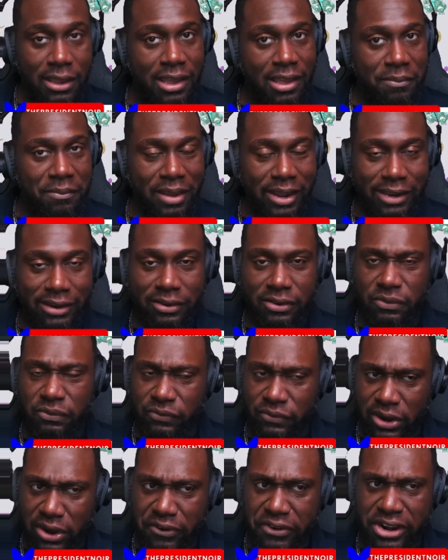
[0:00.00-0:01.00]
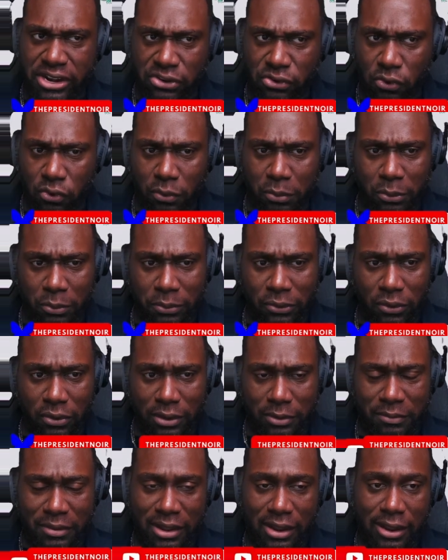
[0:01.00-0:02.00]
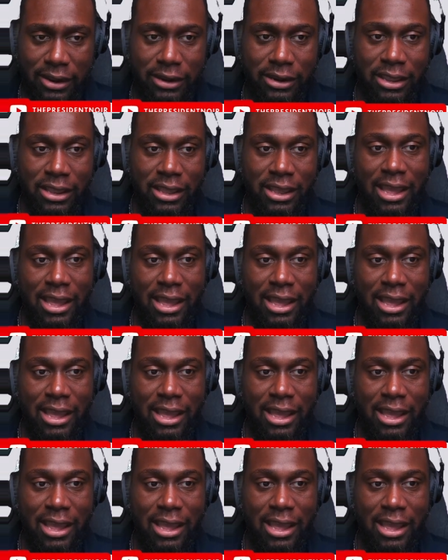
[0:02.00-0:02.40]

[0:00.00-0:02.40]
making it a very durable Pokemon.